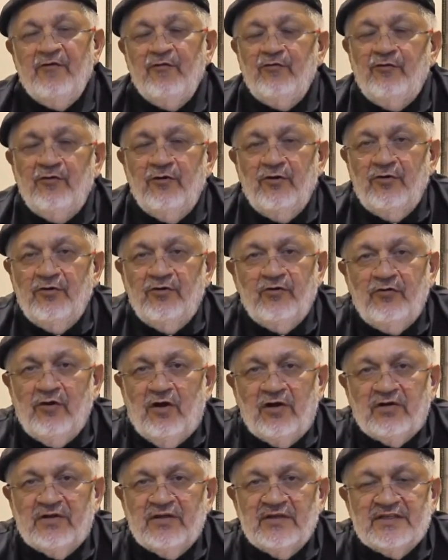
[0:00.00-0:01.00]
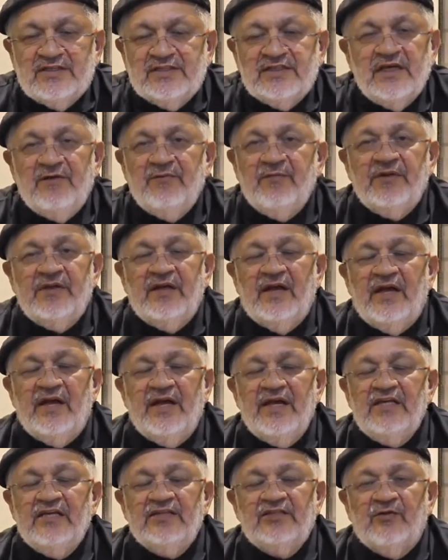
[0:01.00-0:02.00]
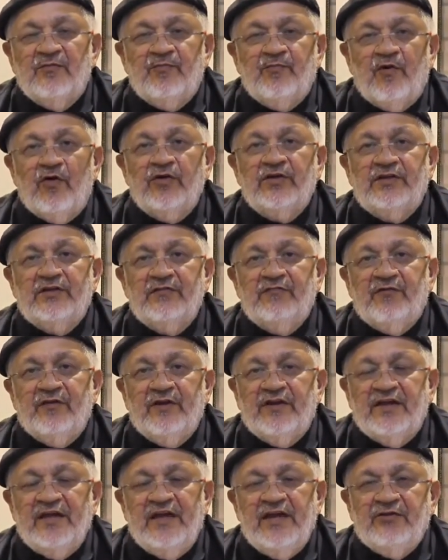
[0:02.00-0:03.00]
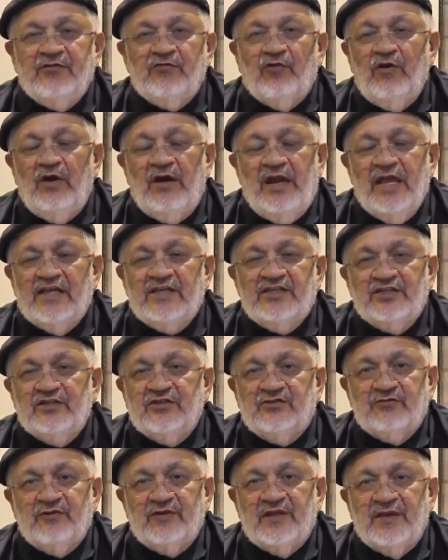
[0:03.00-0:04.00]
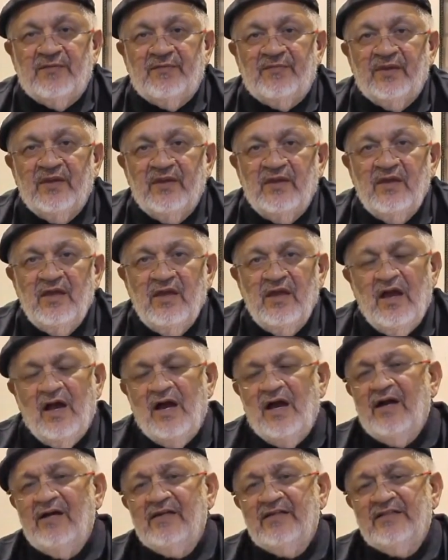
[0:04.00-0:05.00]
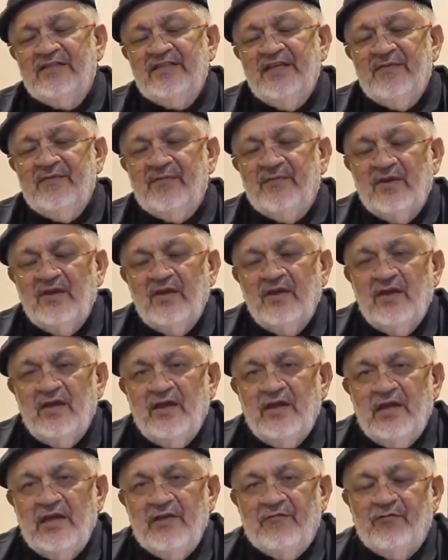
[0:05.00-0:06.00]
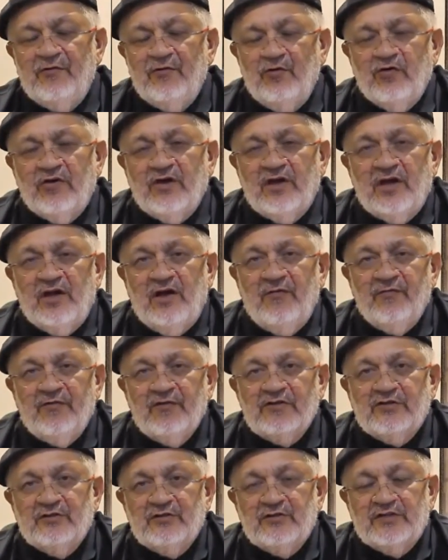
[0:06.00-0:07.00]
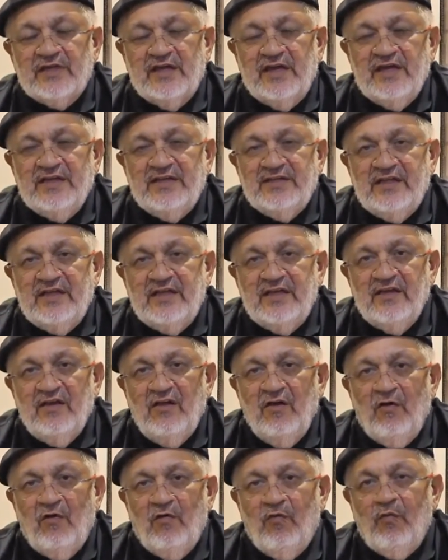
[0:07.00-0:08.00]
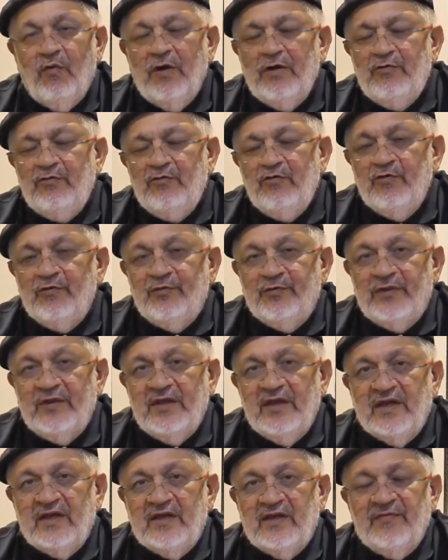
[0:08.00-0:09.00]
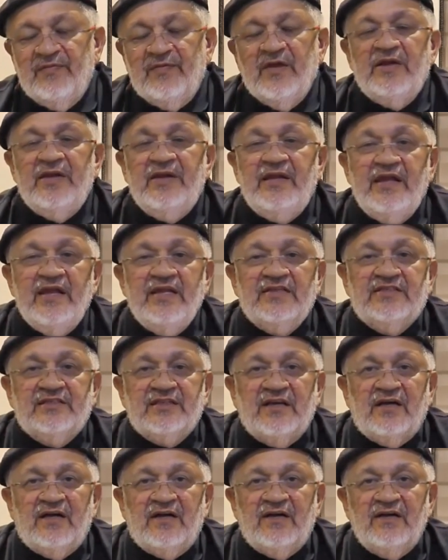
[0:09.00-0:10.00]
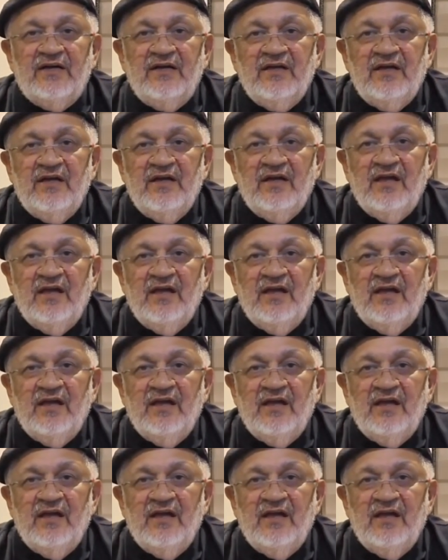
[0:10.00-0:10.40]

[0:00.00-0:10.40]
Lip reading: And do not sermonize or pontificate or lecture to them. Ask them, if you look around the society, what do you think the needs are?